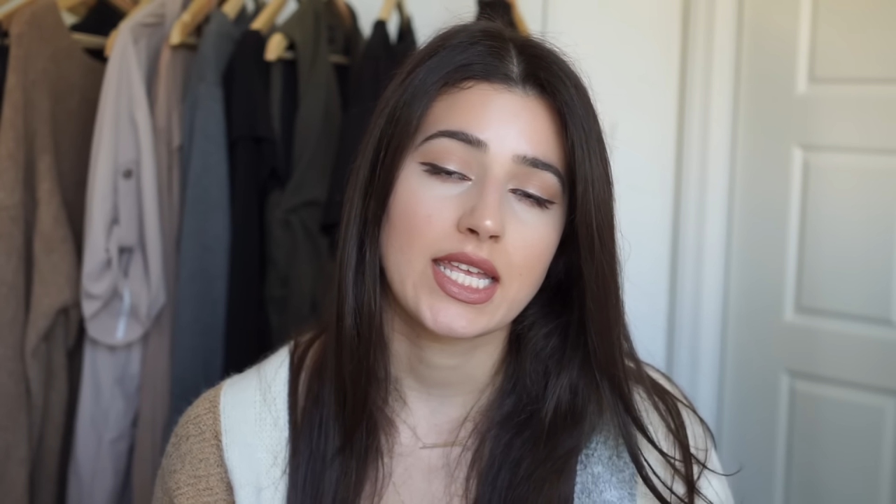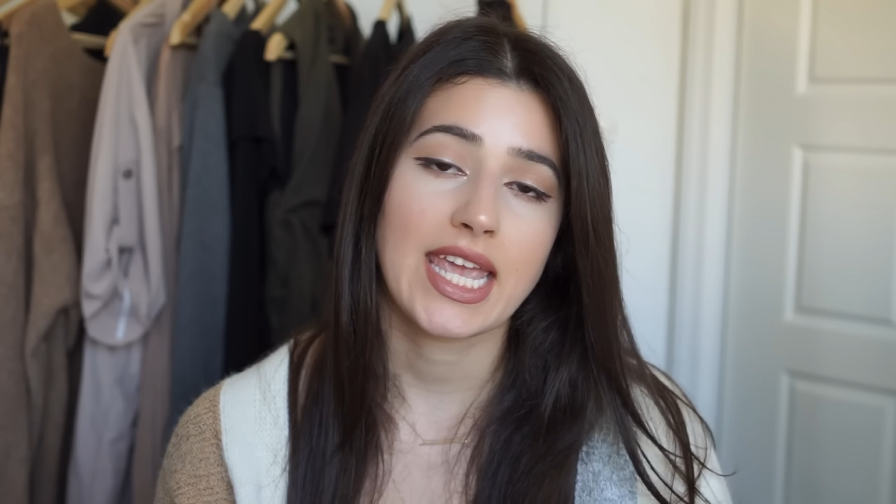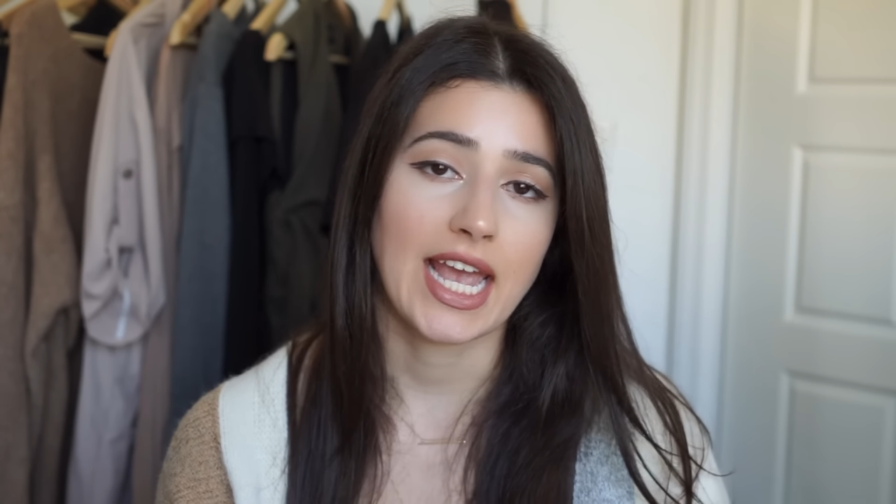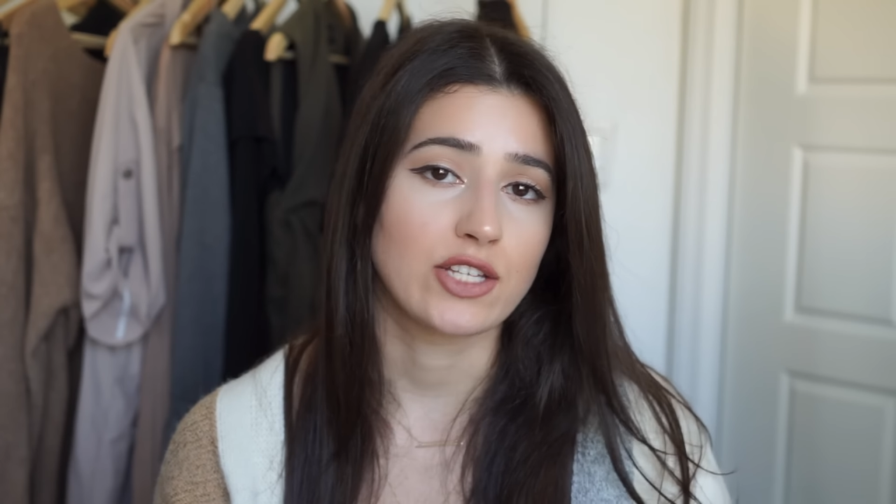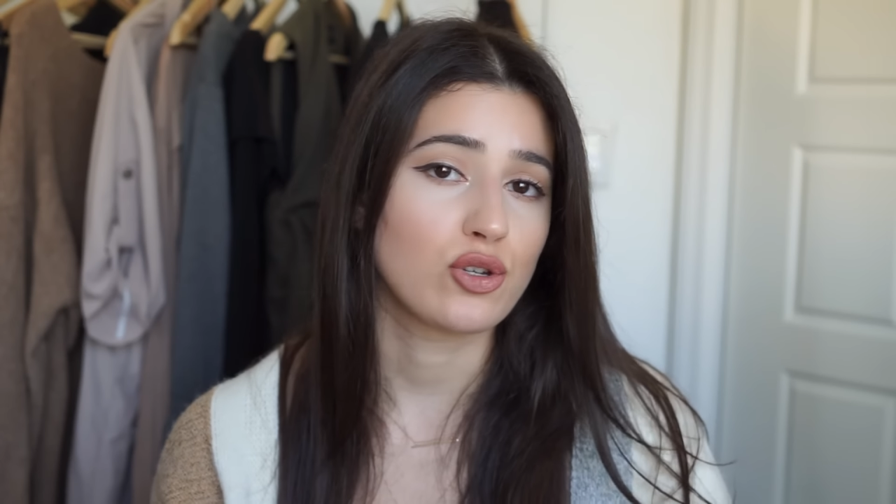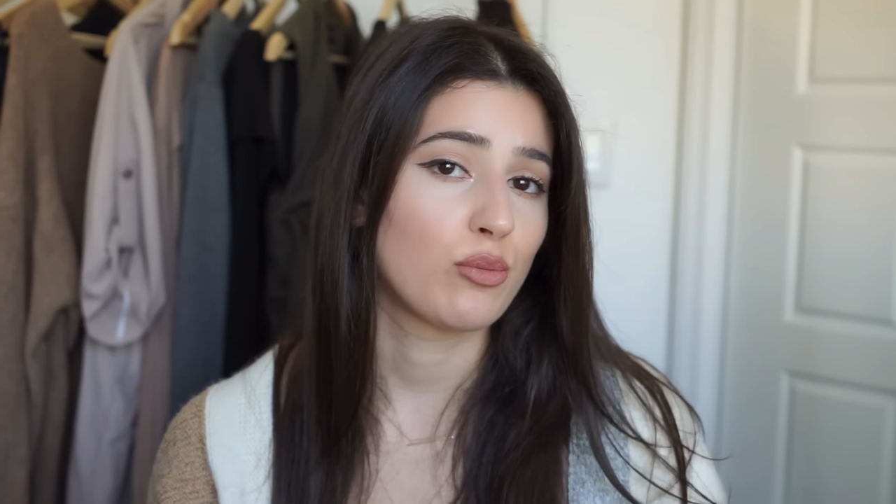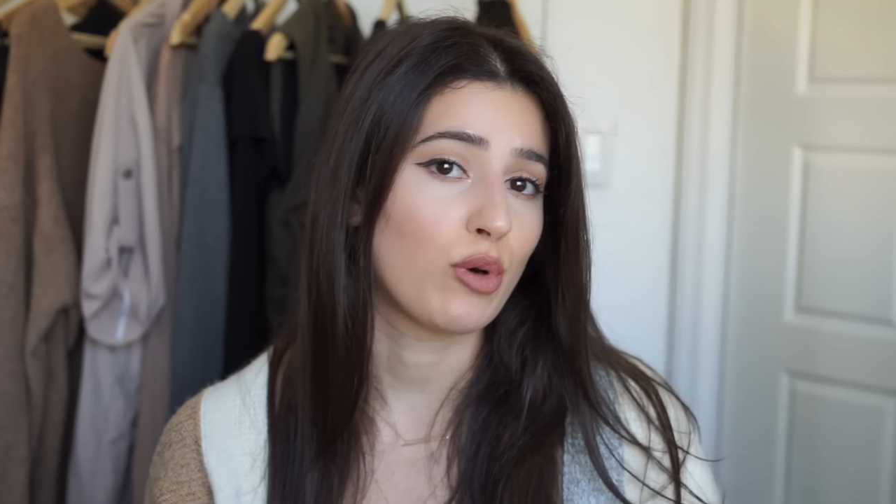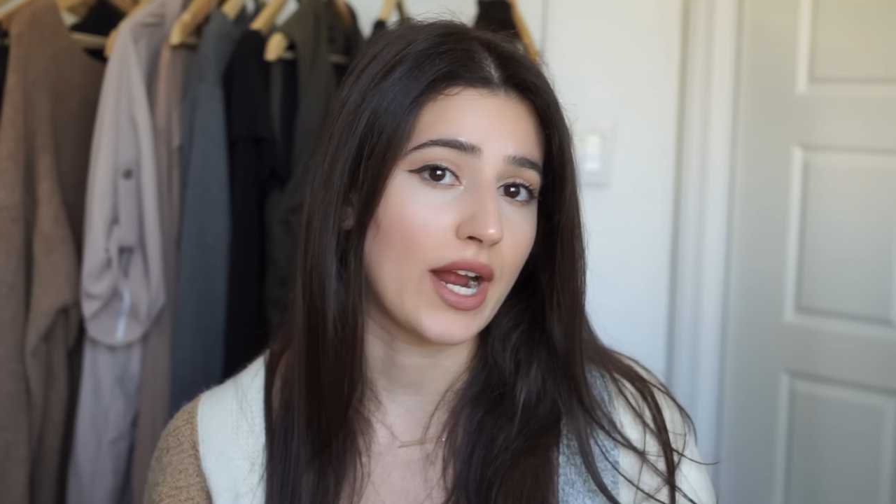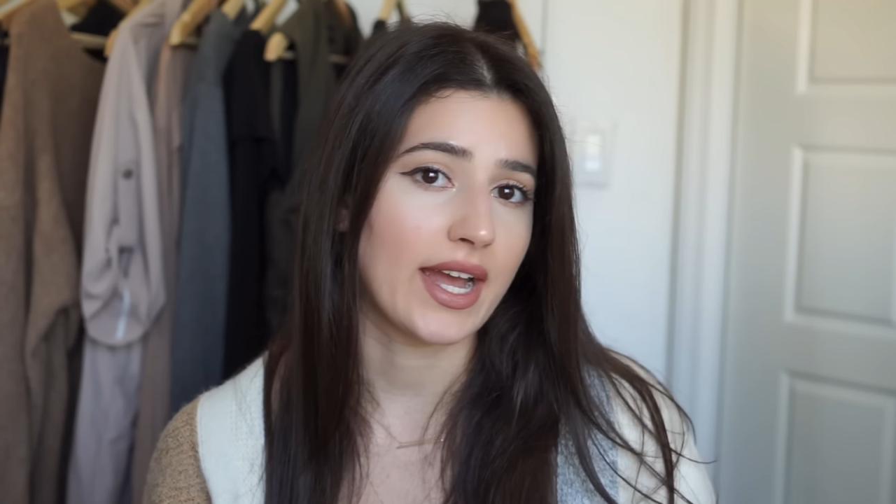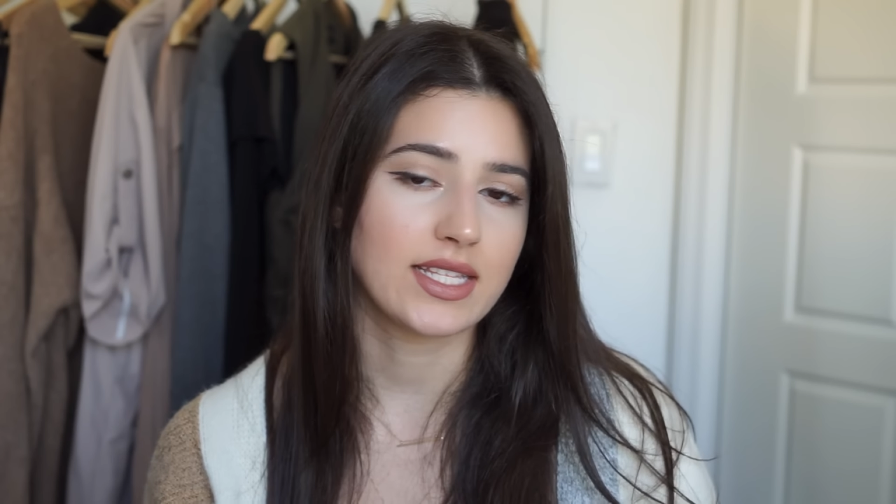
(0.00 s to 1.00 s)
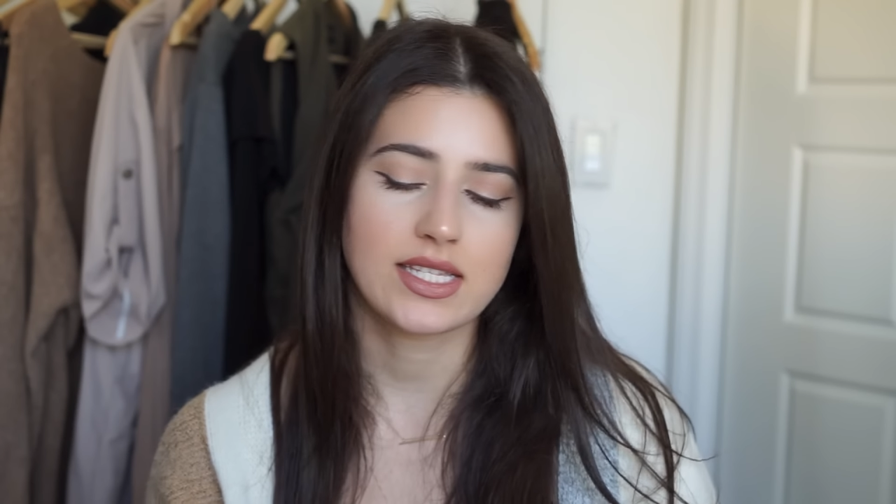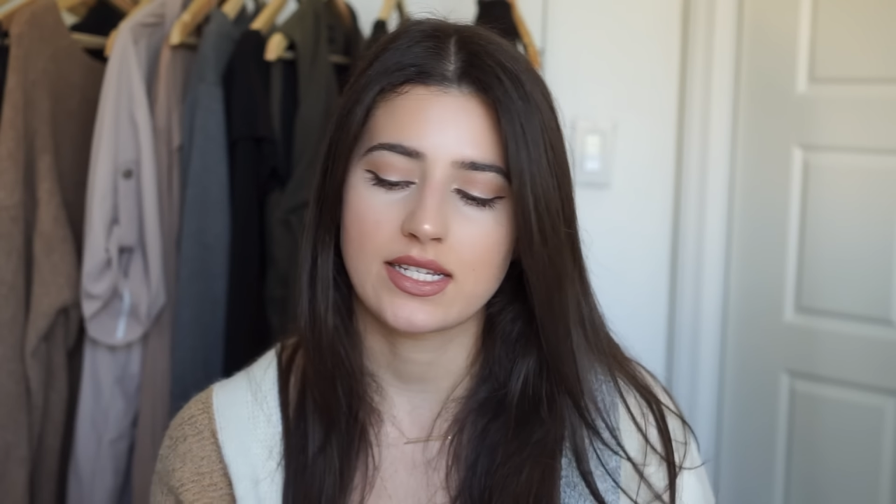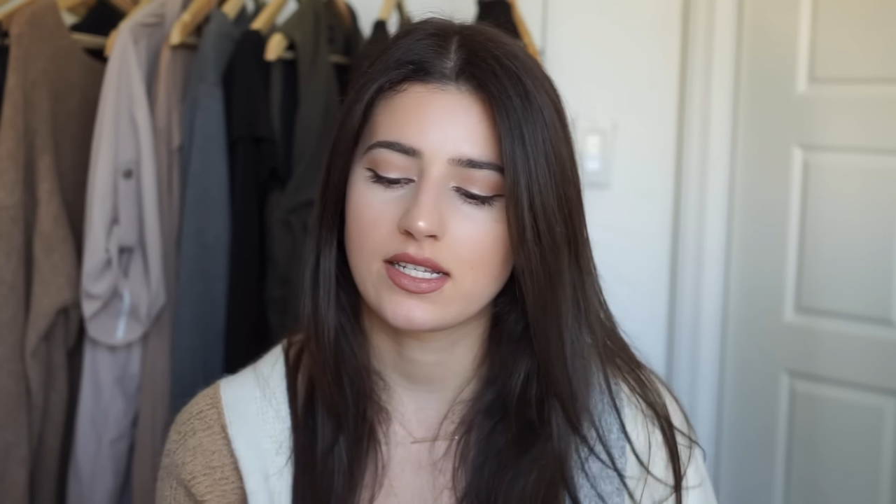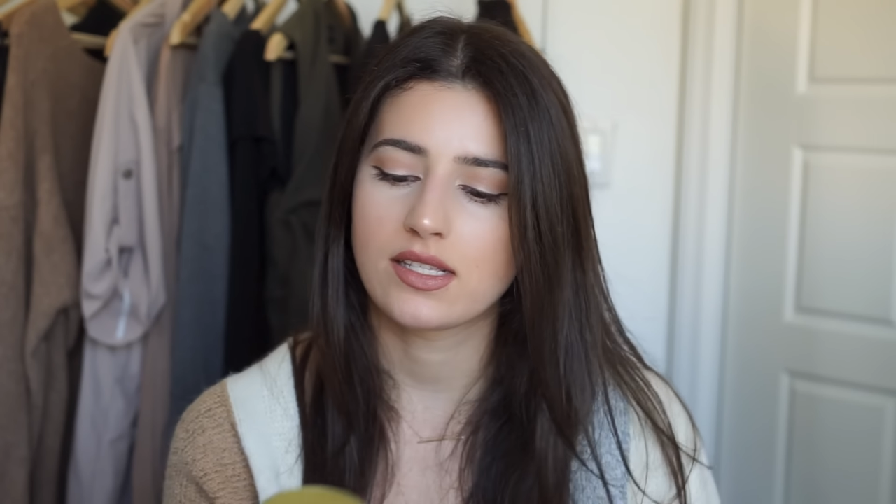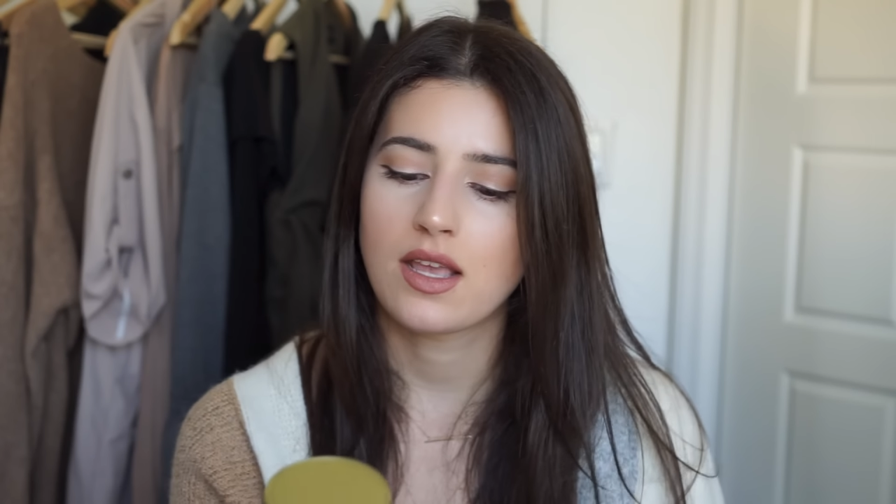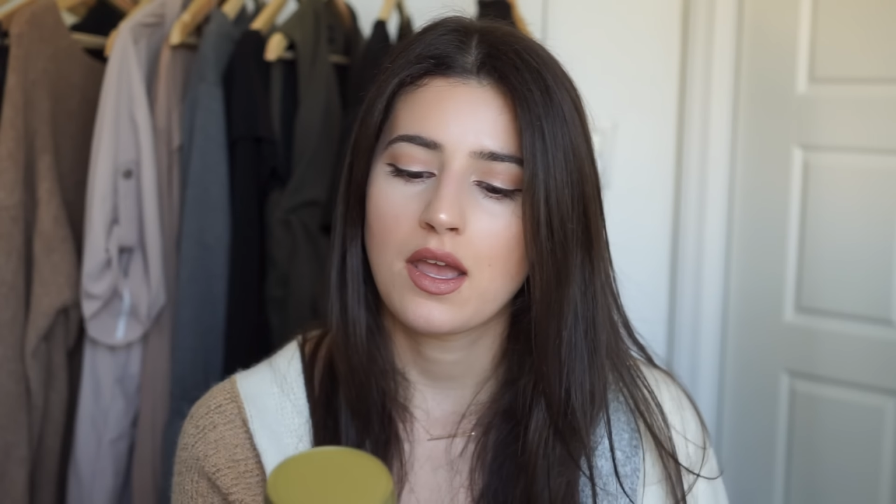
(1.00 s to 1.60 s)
candle brand. It is